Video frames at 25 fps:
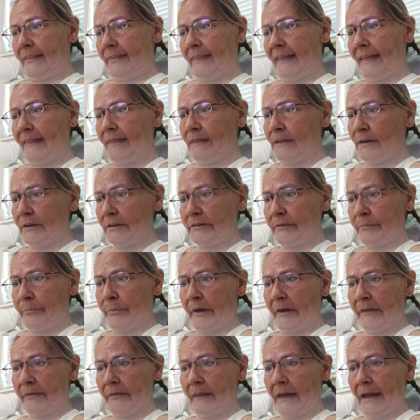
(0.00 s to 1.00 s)
They looked
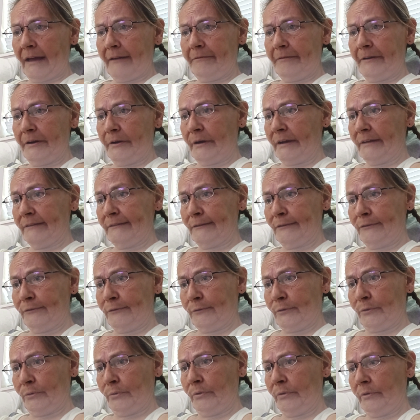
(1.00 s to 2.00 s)
upon life here as a
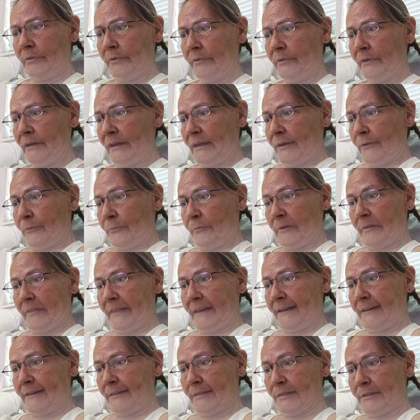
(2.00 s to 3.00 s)
school where
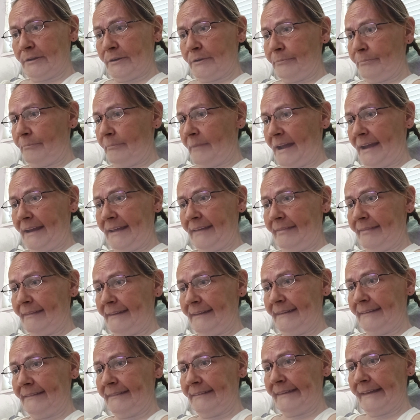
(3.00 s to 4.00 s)
they could learn many
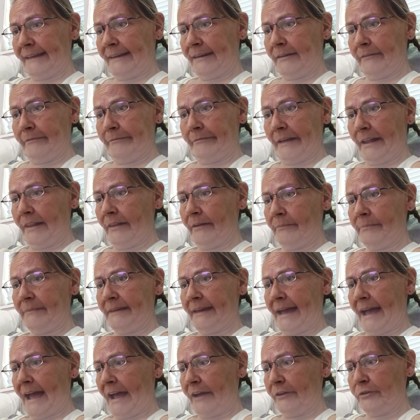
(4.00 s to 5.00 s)
things and develop
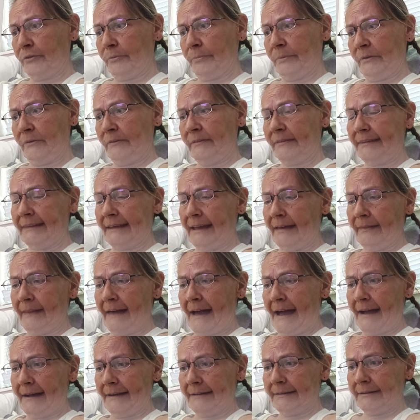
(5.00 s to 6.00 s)
the attributes they
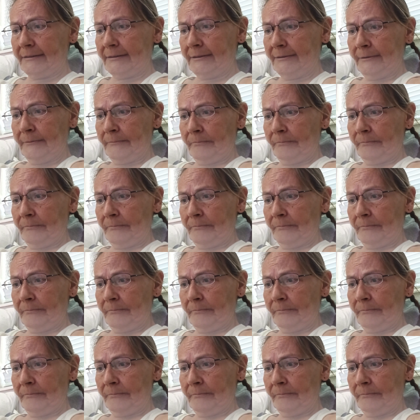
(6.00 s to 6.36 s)
lacked.